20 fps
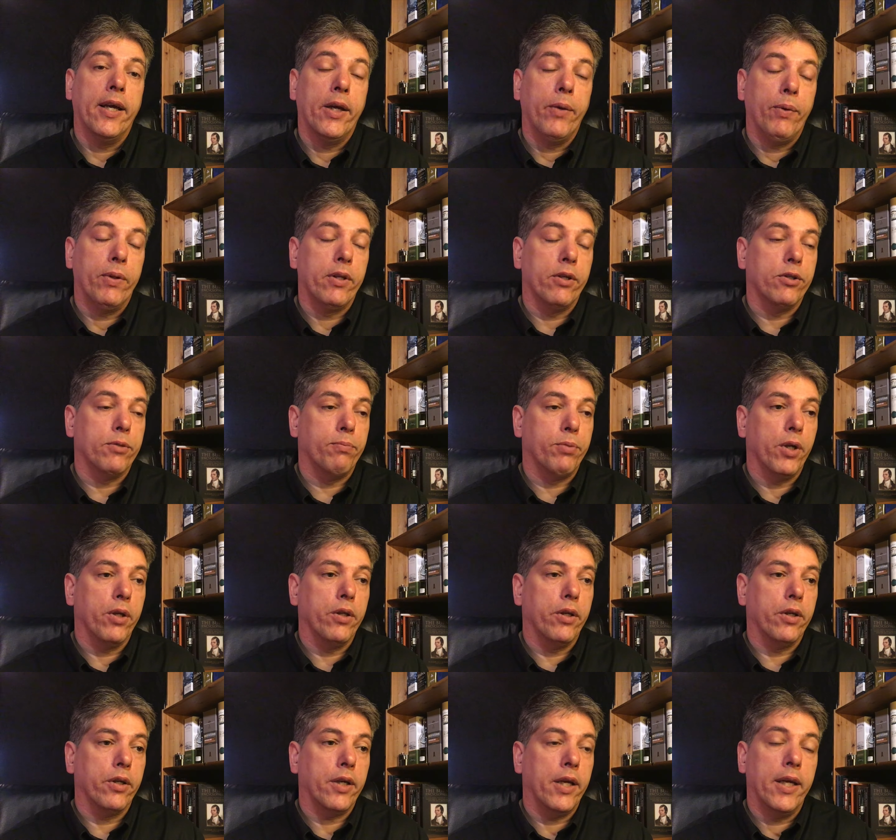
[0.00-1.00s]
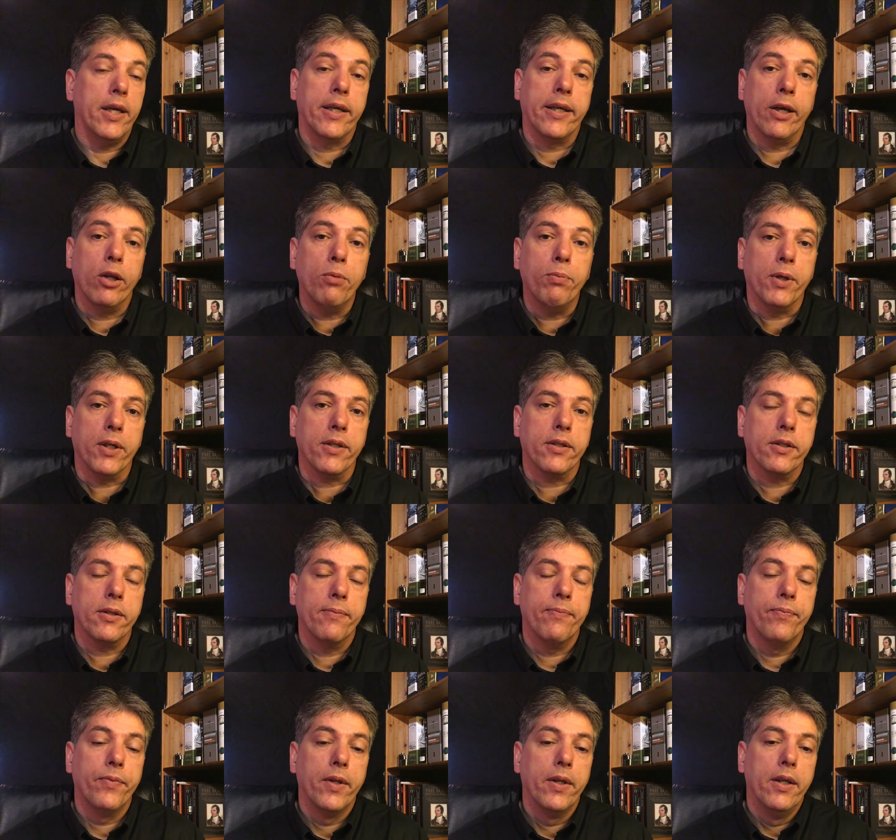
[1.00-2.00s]
with his brother Gilbert,
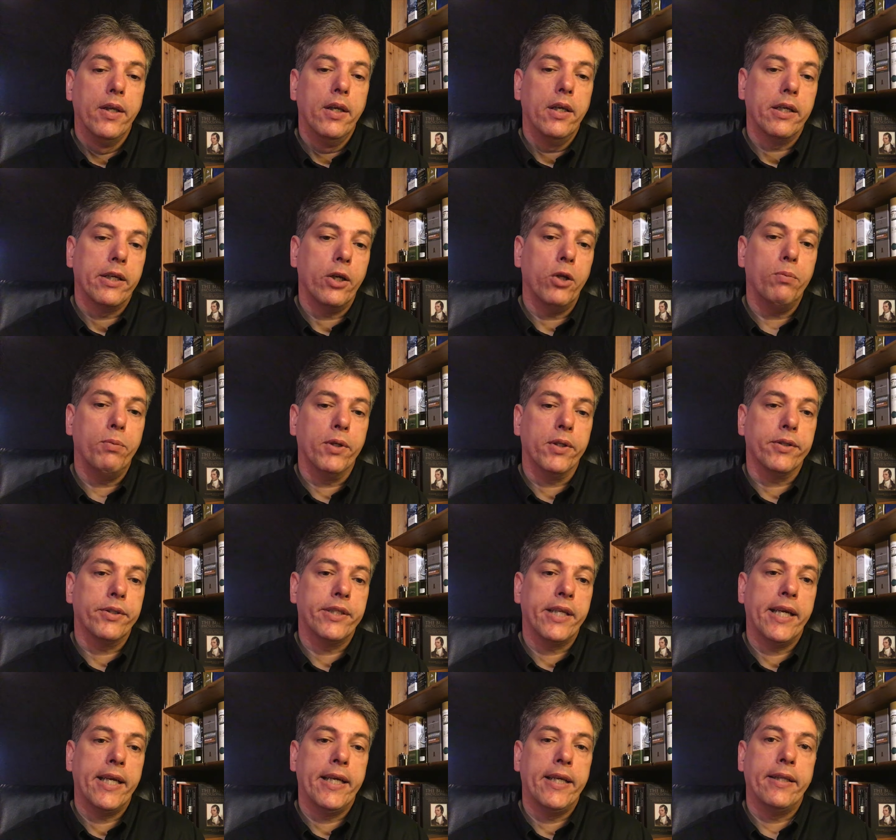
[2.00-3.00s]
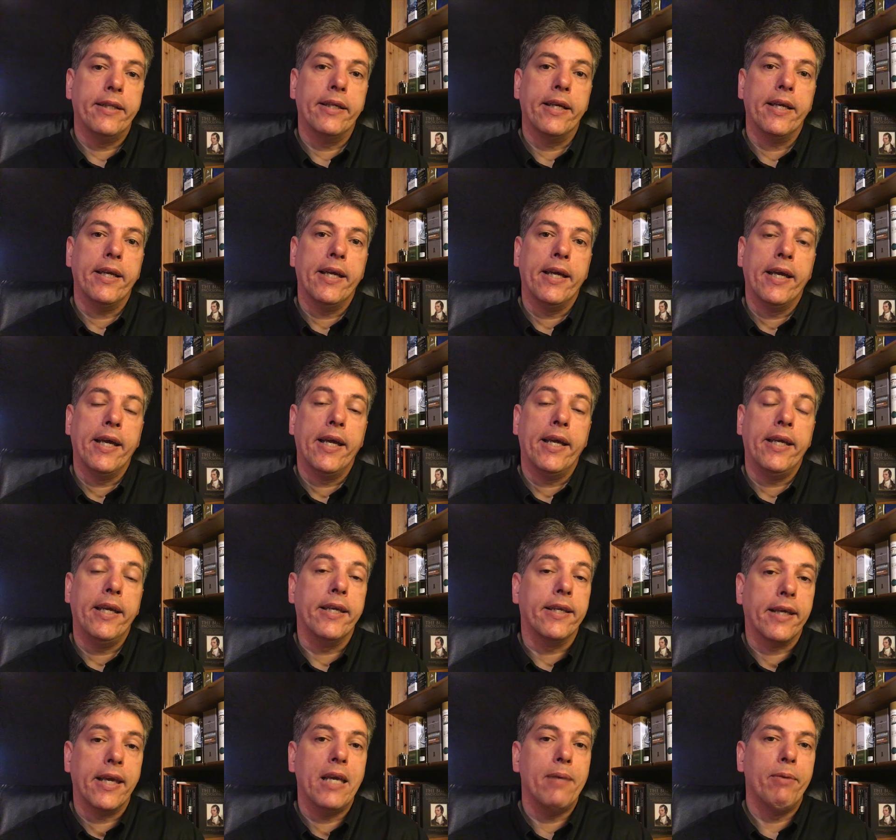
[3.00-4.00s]
Gilbert said that he
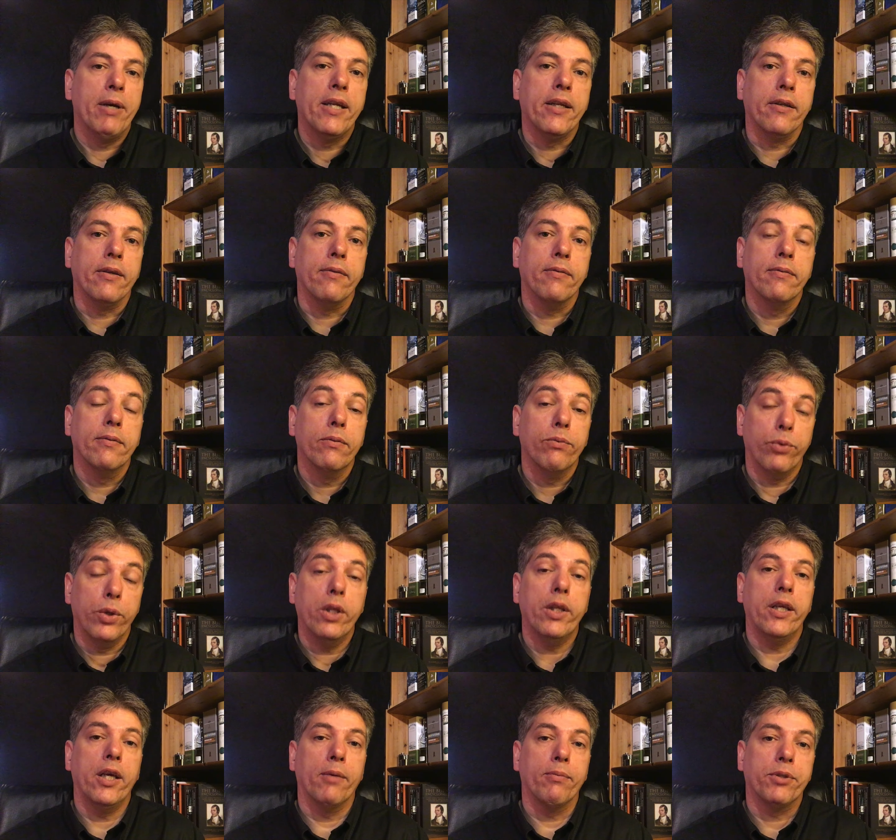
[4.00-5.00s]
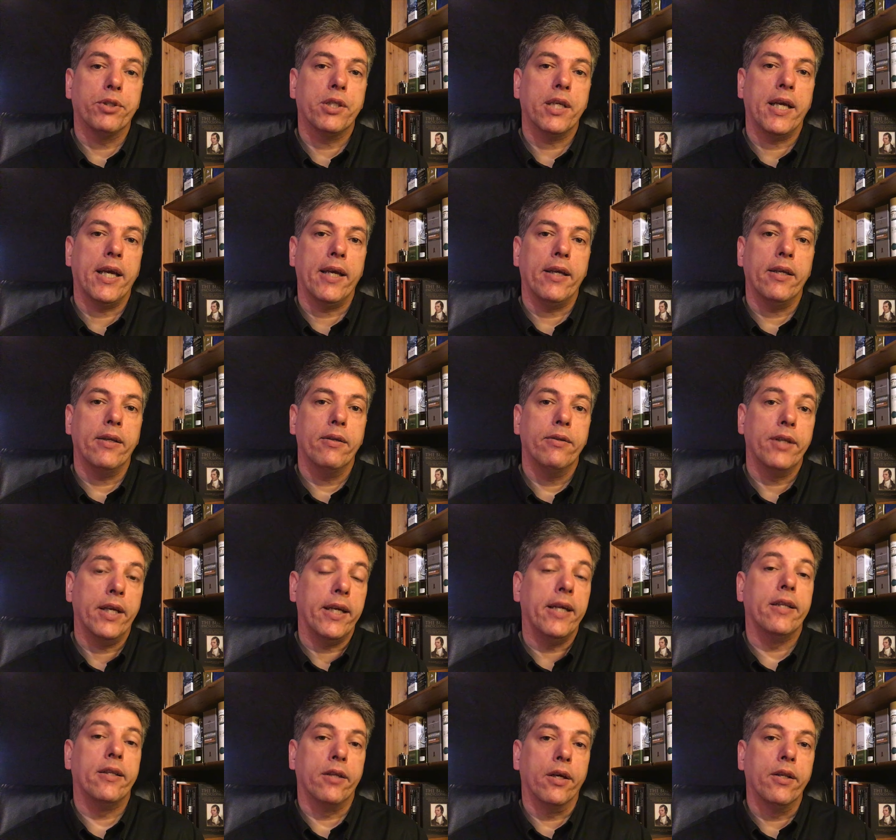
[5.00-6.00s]
came in really upset that
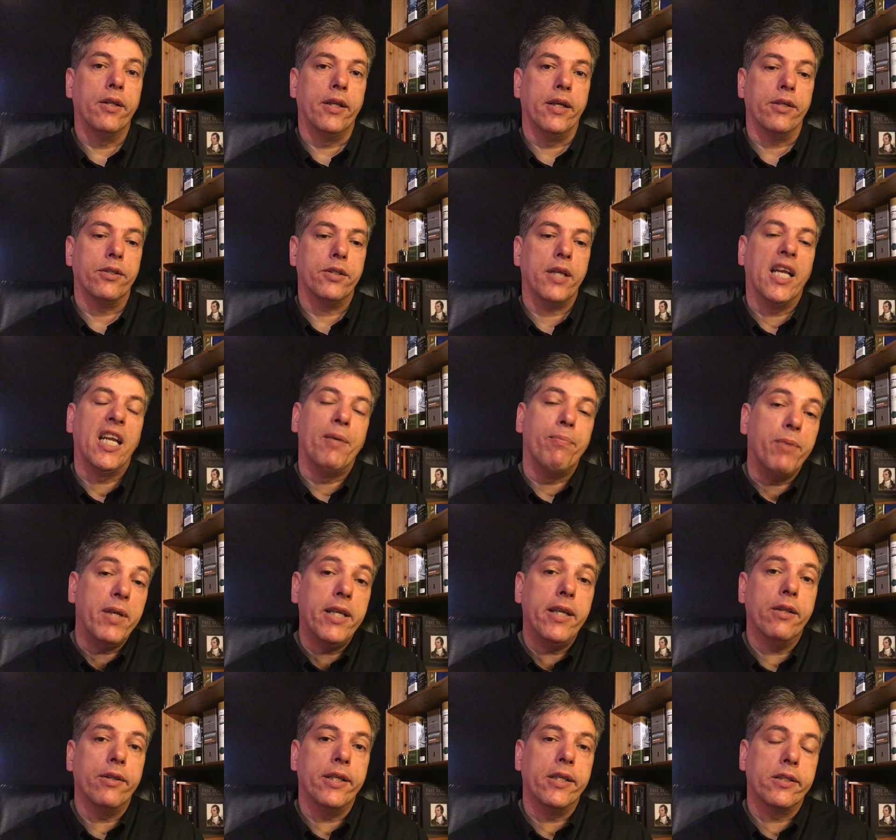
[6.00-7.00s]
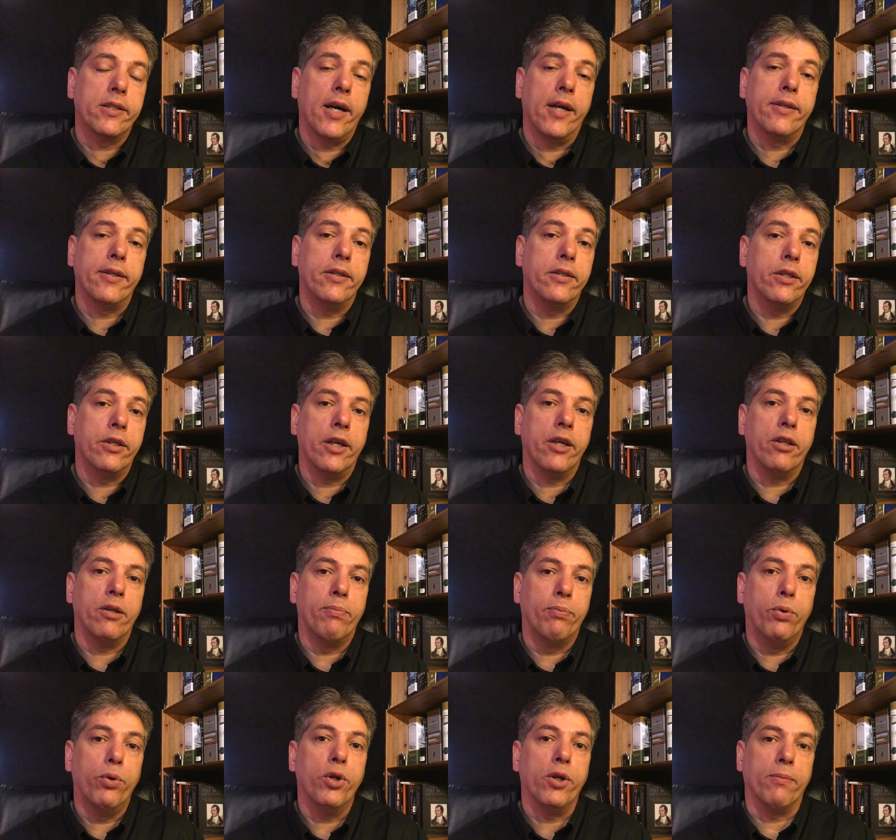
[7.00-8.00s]
he'd done this and immediately started to write the
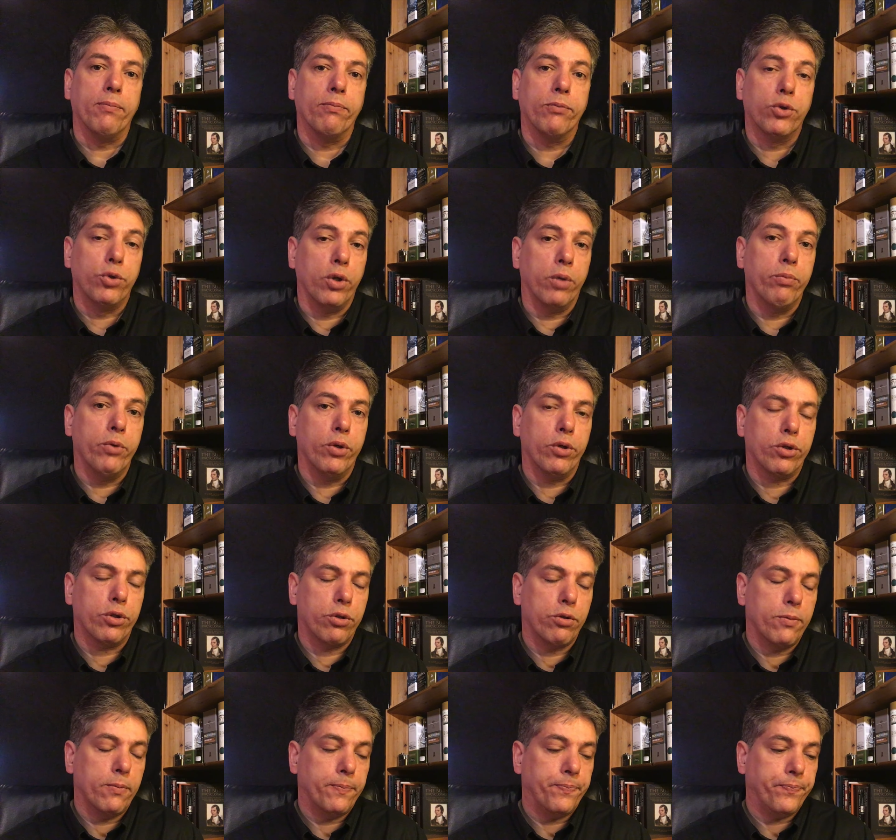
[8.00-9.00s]
poem to a moose.